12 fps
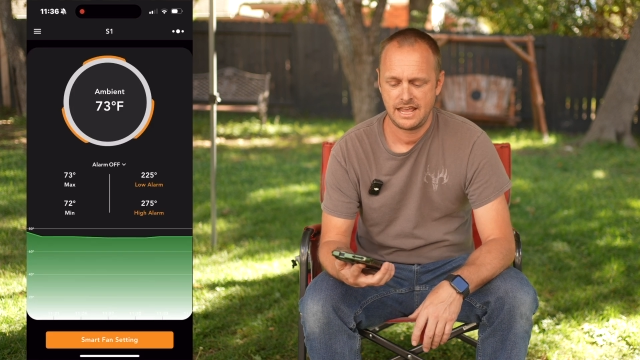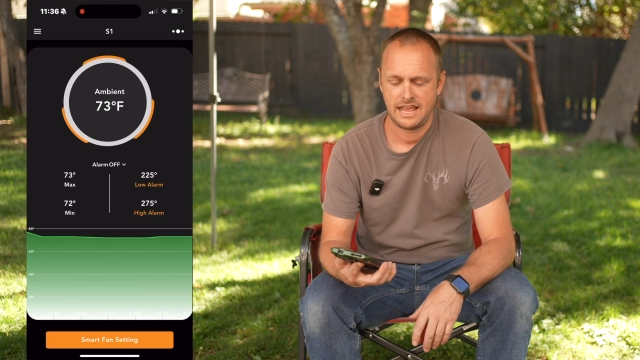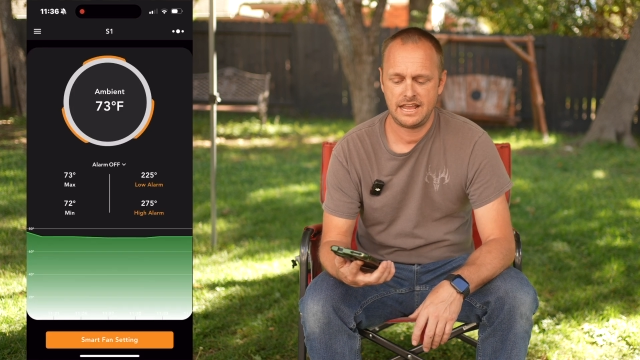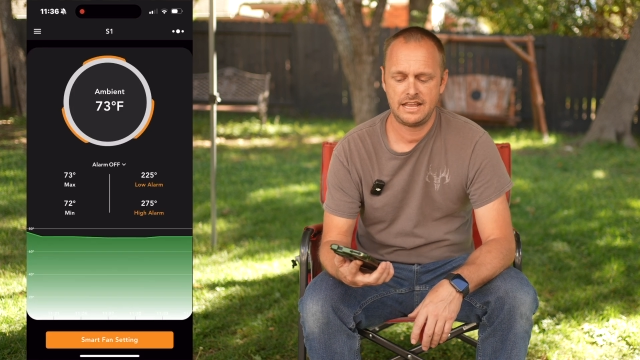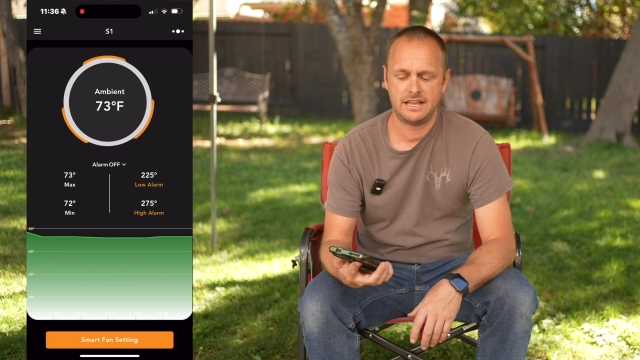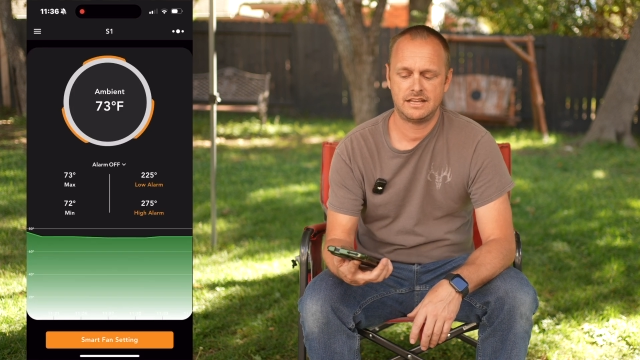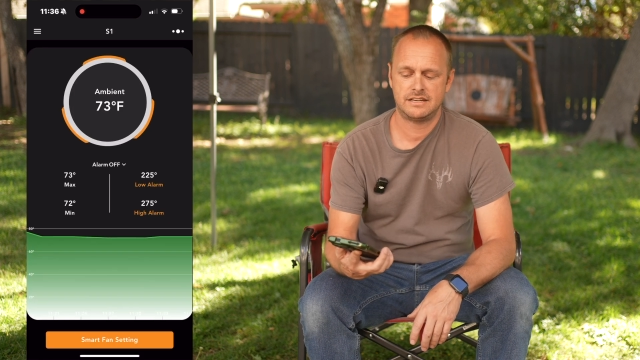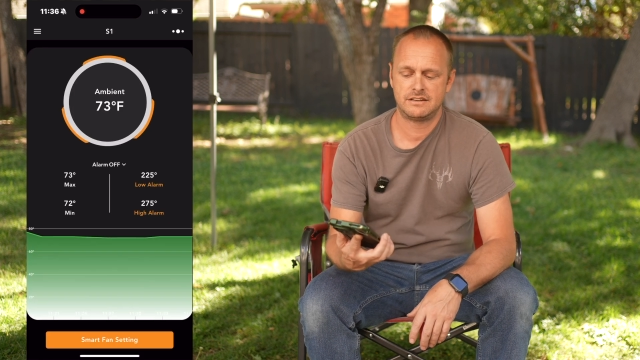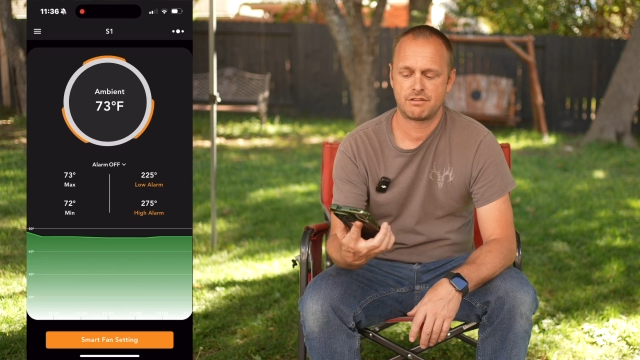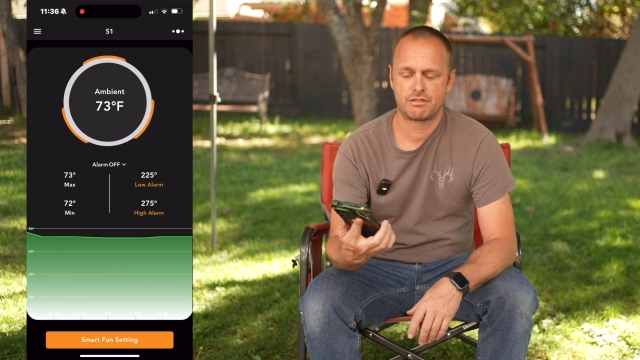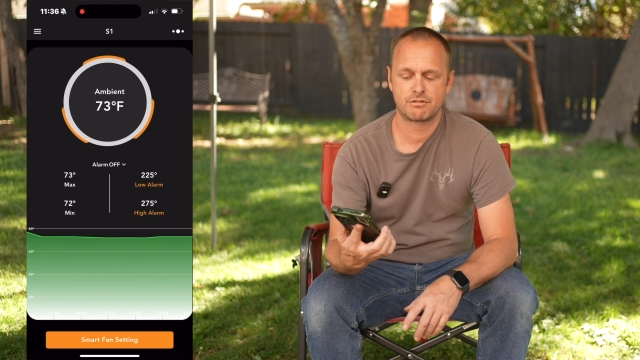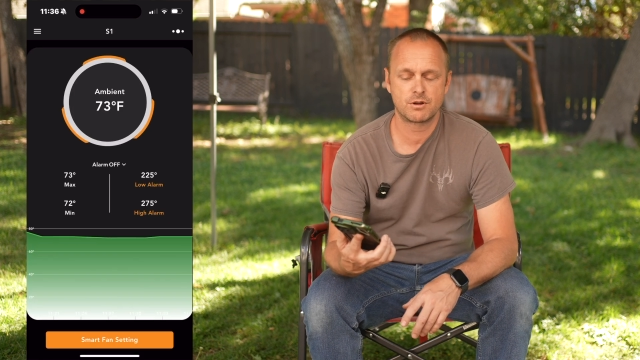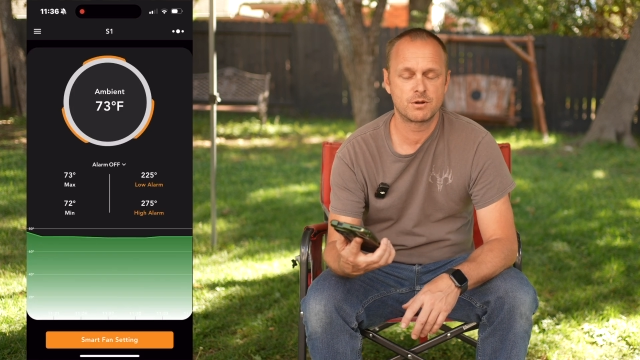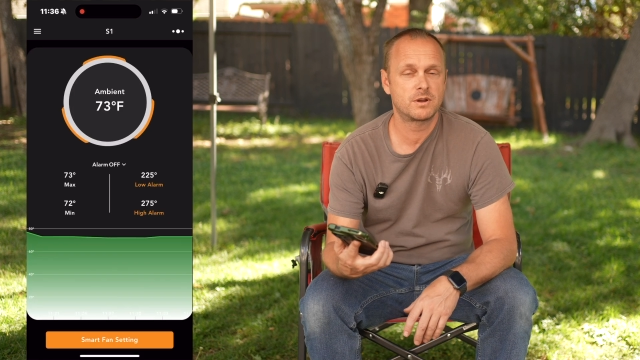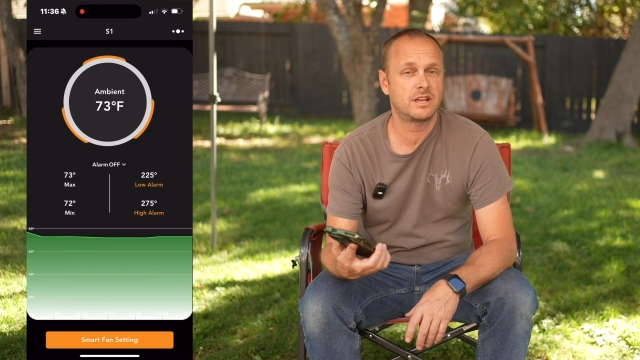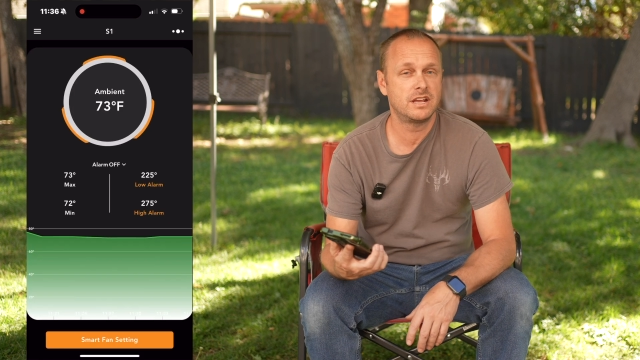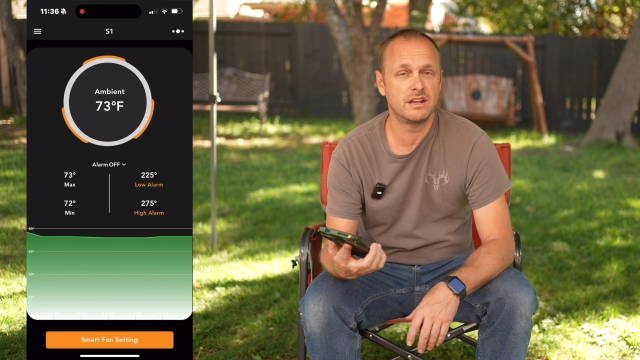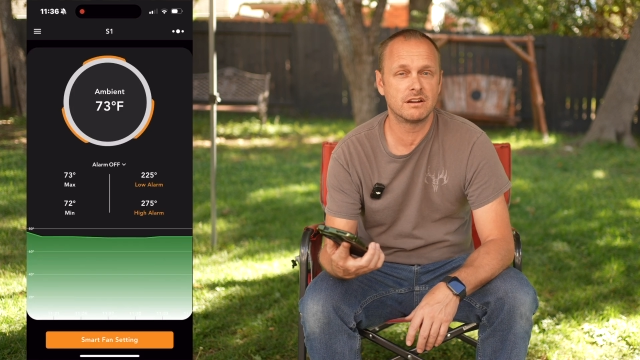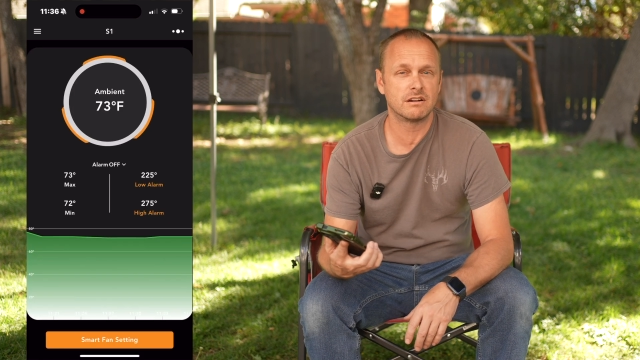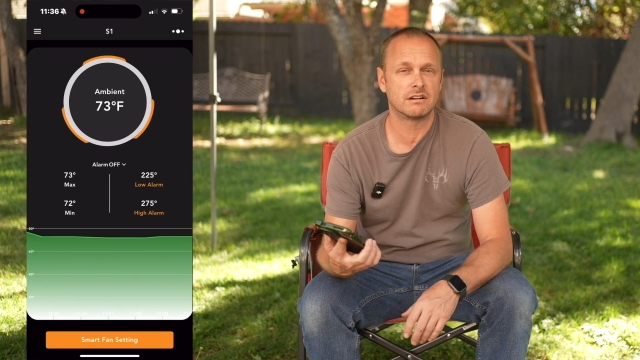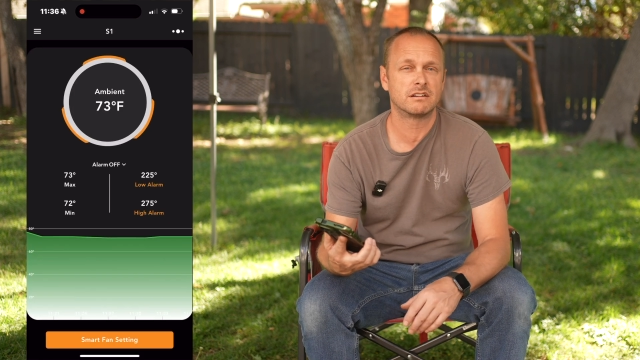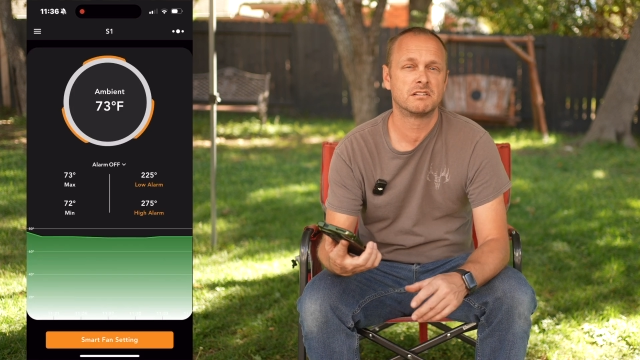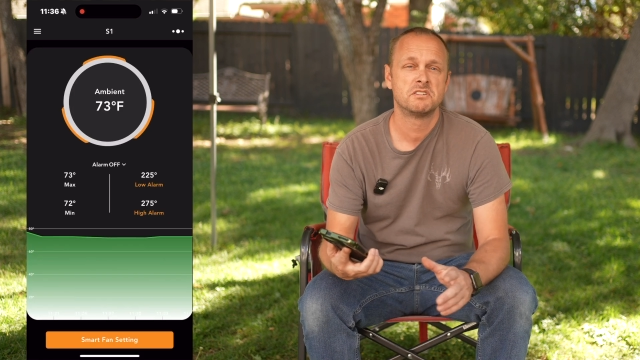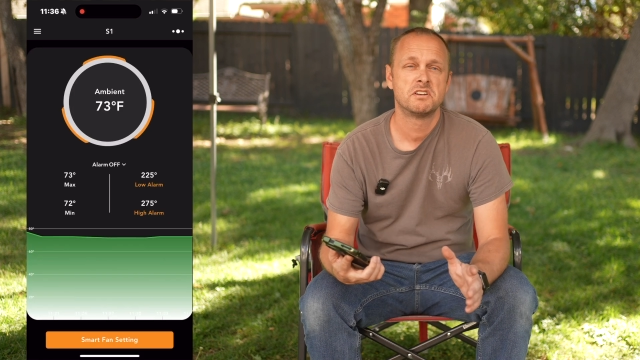And through
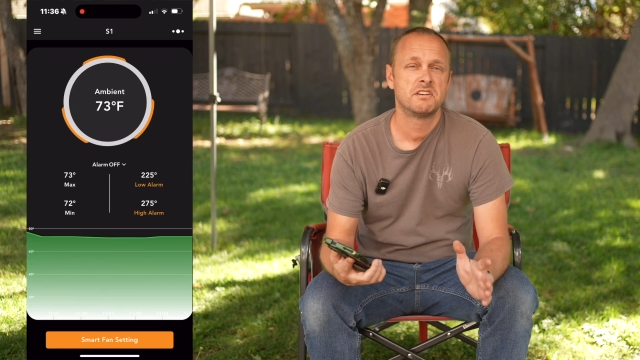here,